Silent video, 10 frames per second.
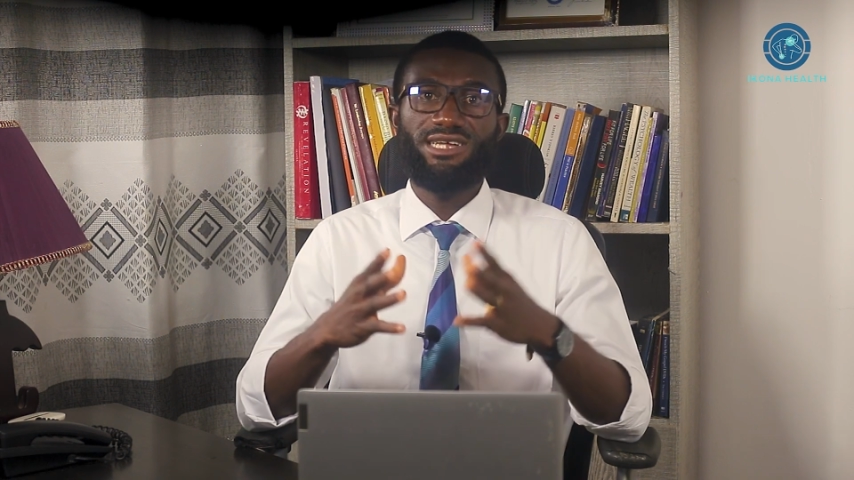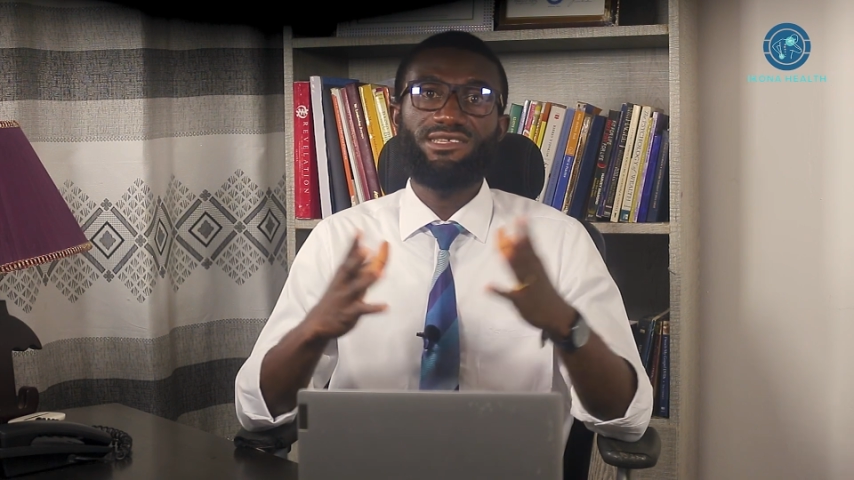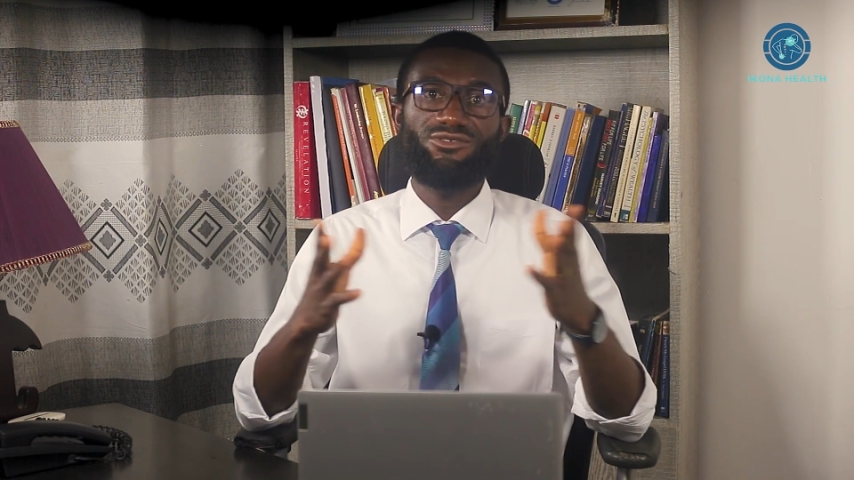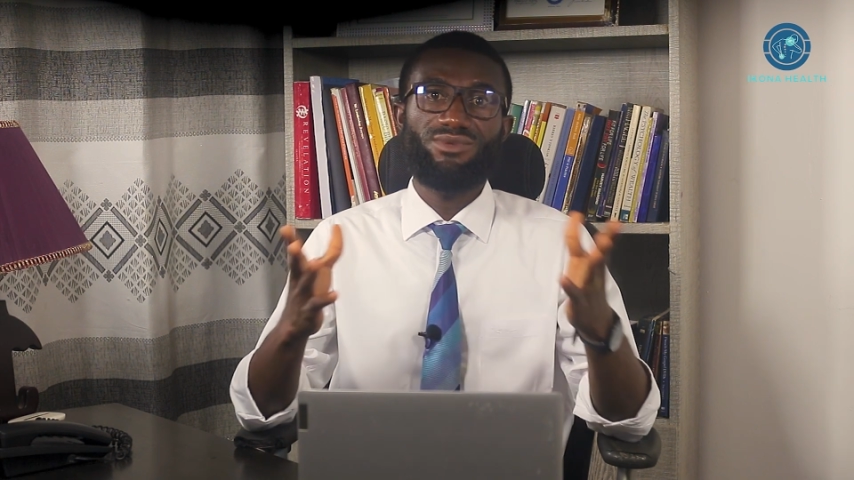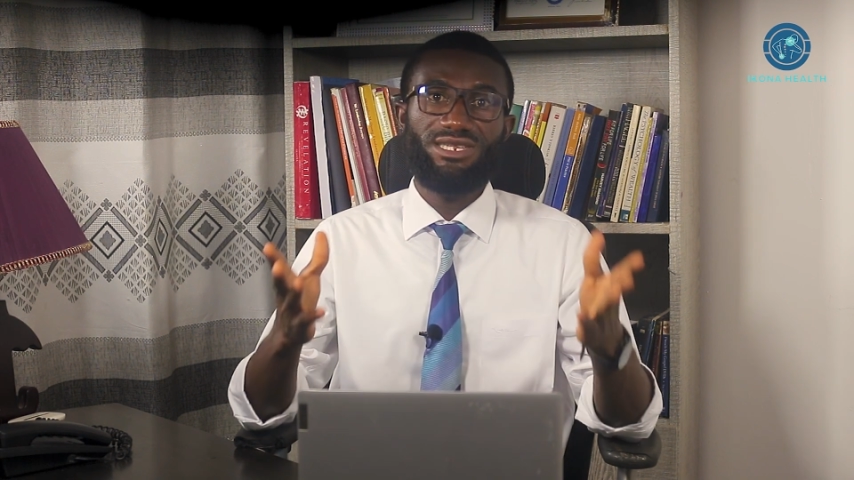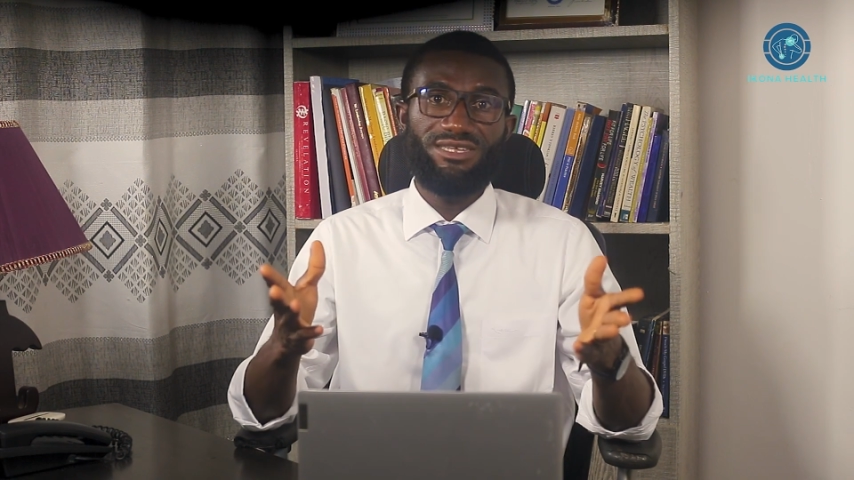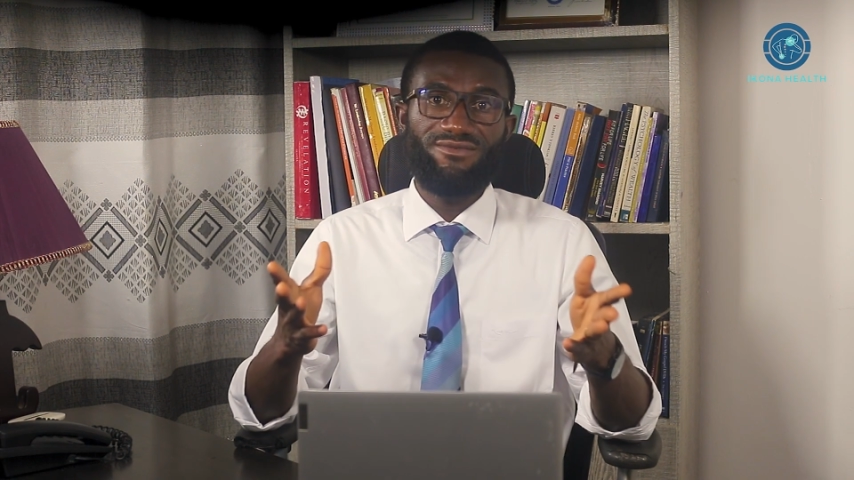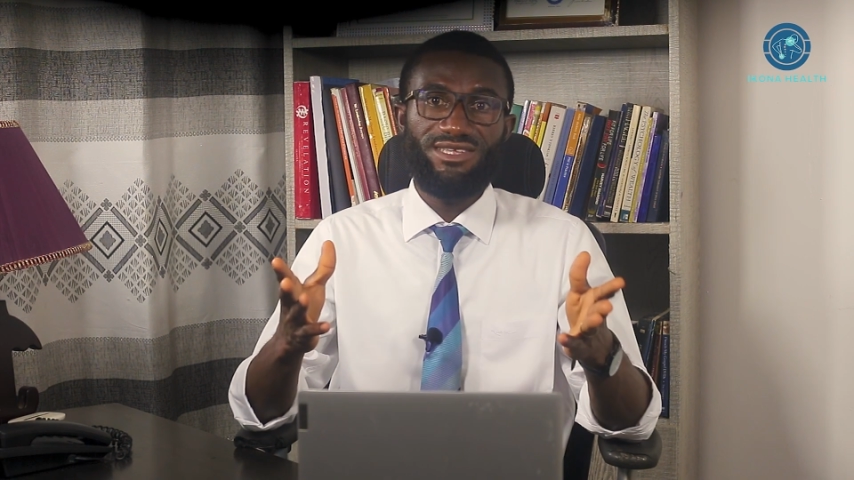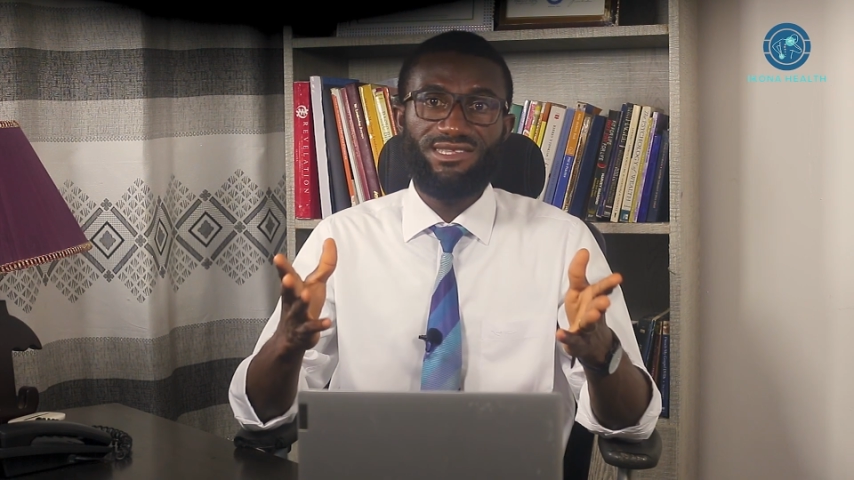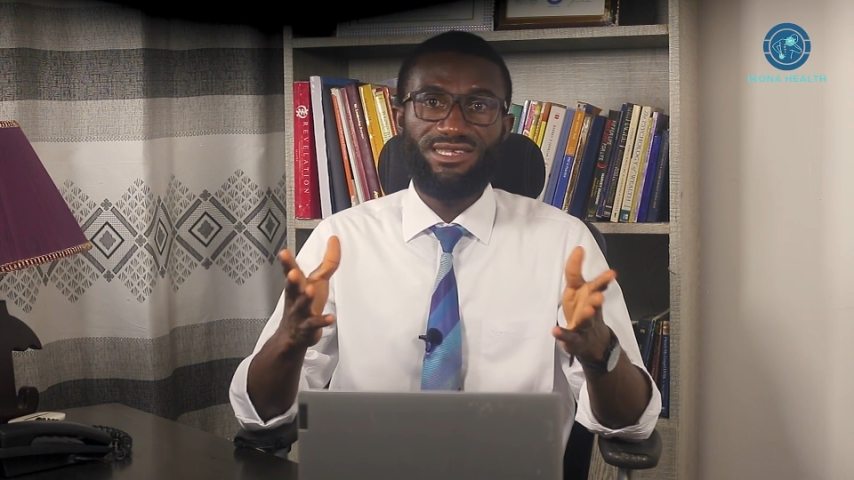that is with
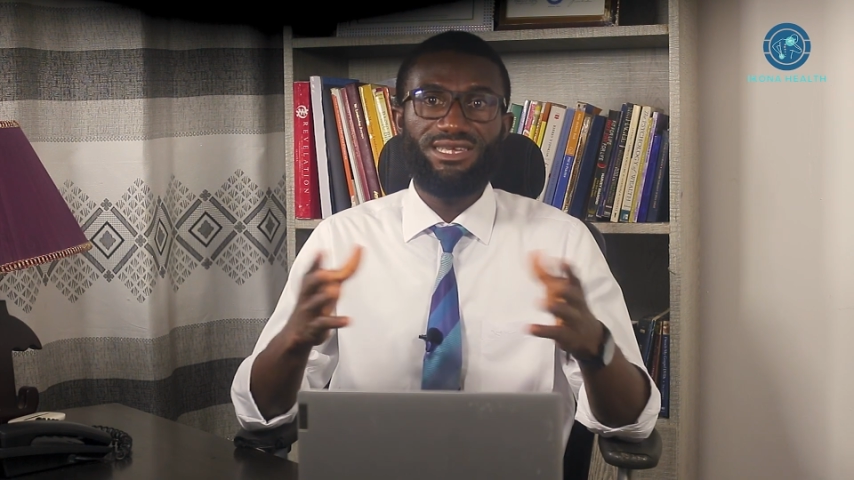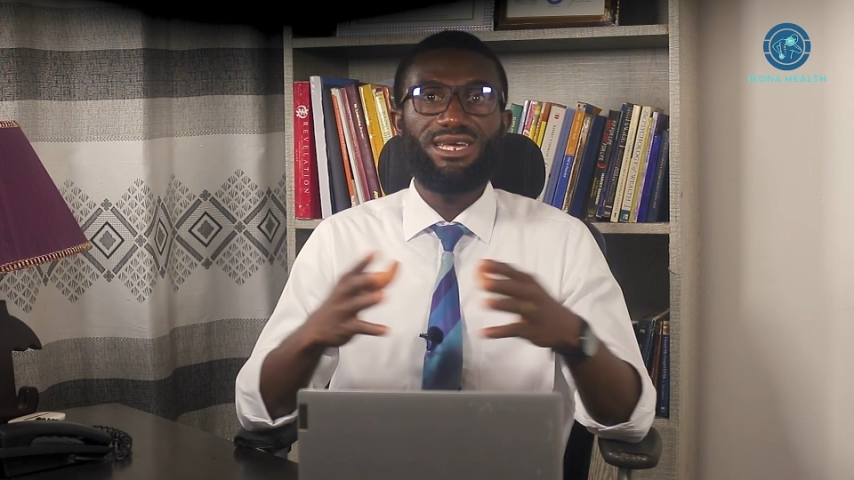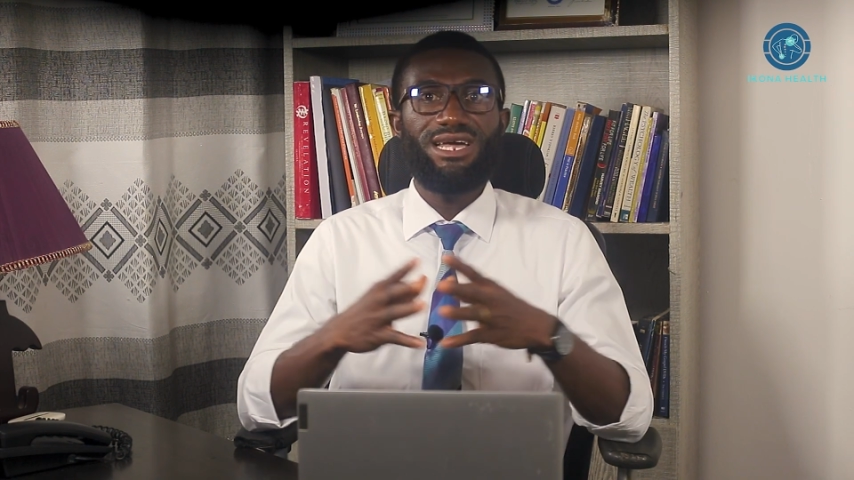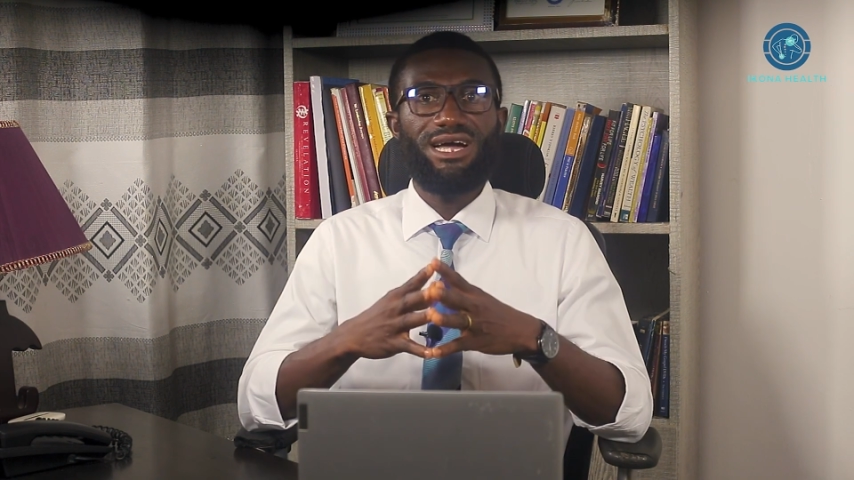DVT,